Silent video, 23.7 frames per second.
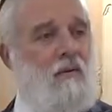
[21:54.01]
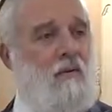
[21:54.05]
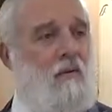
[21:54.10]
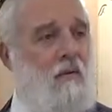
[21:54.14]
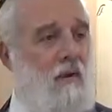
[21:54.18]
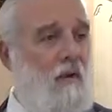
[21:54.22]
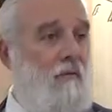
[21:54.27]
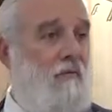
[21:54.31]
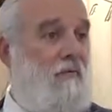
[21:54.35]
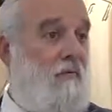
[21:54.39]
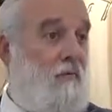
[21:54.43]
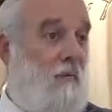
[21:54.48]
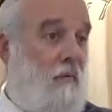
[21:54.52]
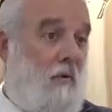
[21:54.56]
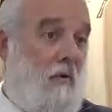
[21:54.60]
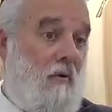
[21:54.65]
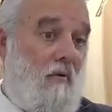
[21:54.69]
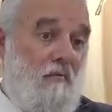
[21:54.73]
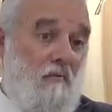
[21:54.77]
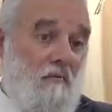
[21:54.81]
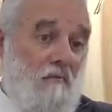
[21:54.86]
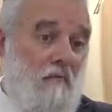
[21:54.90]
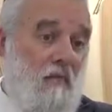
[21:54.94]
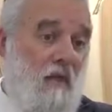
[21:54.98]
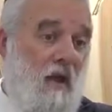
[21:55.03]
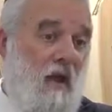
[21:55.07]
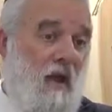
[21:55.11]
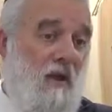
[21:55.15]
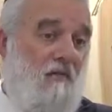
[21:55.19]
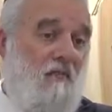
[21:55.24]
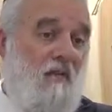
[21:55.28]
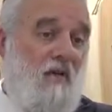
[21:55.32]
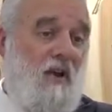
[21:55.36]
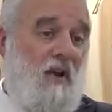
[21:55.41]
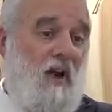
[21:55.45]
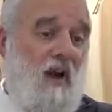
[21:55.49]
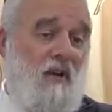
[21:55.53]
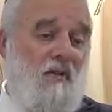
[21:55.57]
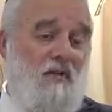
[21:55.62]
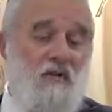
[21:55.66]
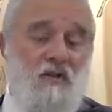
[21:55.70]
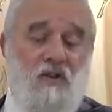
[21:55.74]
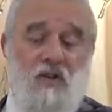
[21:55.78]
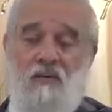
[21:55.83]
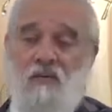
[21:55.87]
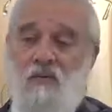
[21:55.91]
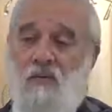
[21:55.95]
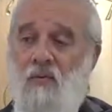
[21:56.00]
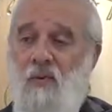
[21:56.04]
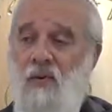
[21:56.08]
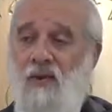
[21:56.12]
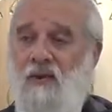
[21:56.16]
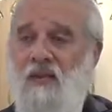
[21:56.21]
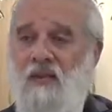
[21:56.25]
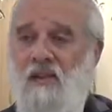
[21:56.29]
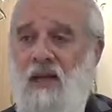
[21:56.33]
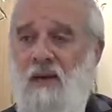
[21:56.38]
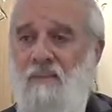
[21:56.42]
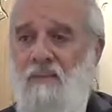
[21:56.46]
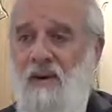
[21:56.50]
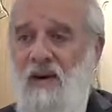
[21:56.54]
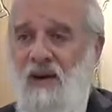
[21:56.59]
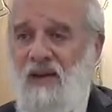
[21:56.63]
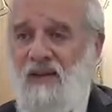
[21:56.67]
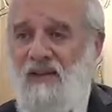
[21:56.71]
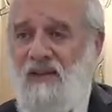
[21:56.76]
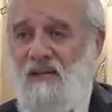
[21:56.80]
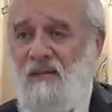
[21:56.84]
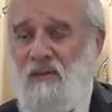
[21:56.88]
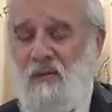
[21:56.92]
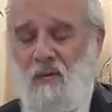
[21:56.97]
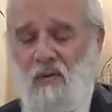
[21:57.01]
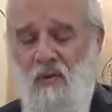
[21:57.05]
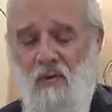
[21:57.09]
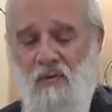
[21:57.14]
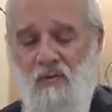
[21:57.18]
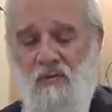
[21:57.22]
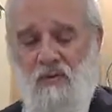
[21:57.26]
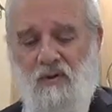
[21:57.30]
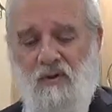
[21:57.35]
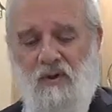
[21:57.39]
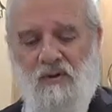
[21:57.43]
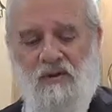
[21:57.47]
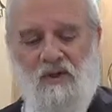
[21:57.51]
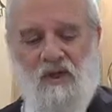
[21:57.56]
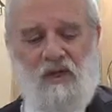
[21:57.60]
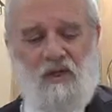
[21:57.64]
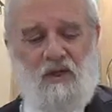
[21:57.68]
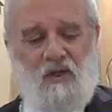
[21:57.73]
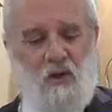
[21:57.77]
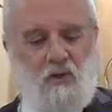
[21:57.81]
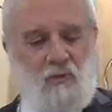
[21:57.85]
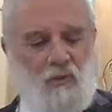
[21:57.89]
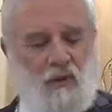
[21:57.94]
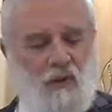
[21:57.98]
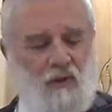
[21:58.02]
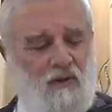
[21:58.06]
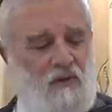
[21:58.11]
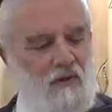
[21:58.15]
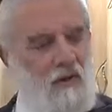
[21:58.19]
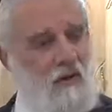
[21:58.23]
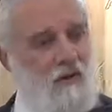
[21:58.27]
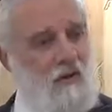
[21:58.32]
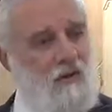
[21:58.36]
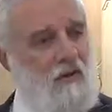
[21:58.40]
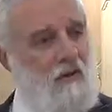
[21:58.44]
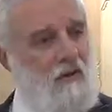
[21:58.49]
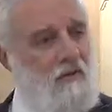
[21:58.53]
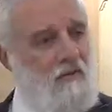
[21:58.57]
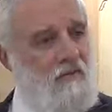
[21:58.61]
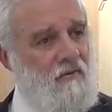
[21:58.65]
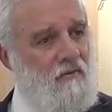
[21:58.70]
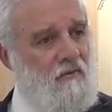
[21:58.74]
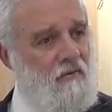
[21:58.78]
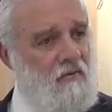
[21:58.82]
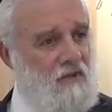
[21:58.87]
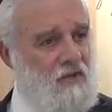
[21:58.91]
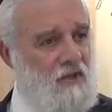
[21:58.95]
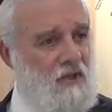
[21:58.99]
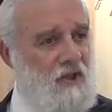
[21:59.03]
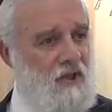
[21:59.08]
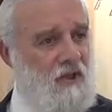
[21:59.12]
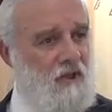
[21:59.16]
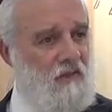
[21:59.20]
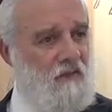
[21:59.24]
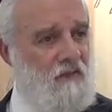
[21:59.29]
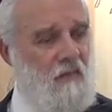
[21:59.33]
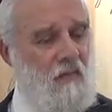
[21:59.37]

Therefore, every kind of suffering is kaparat avonot, is an atonement for sin.